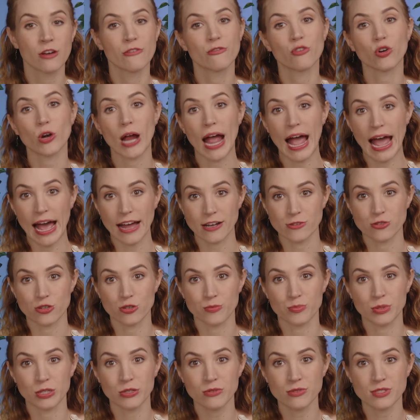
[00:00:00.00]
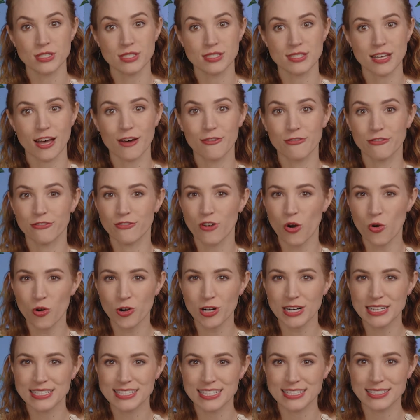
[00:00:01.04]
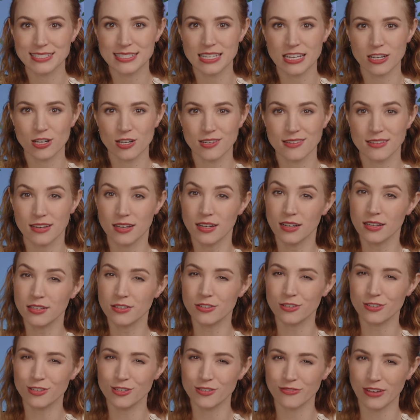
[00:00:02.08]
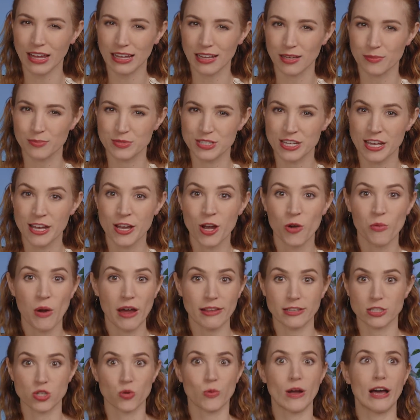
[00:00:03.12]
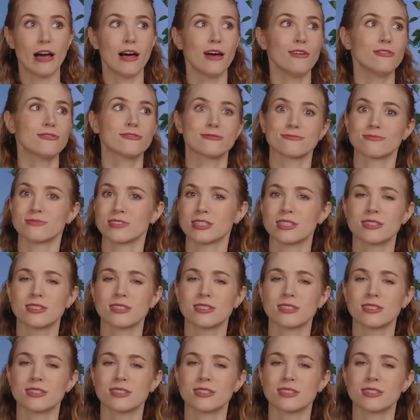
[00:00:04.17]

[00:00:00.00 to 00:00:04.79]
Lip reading: For attributes, a 4 is considered underdeveloped, while a 12,